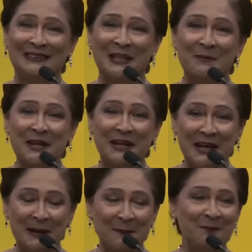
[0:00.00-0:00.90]
they
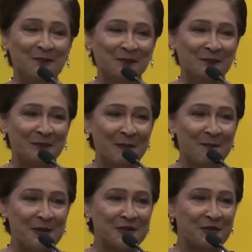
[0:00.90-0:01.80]
became
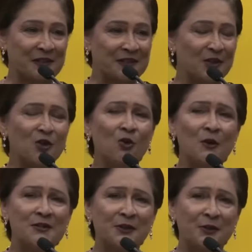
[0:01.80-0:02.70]
members of it. You know who
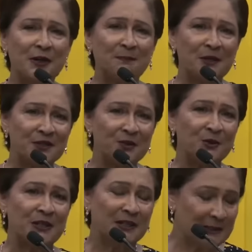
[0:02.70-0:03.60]
was a great person
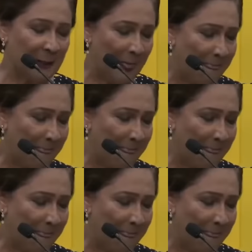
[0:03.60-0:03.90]
who did it?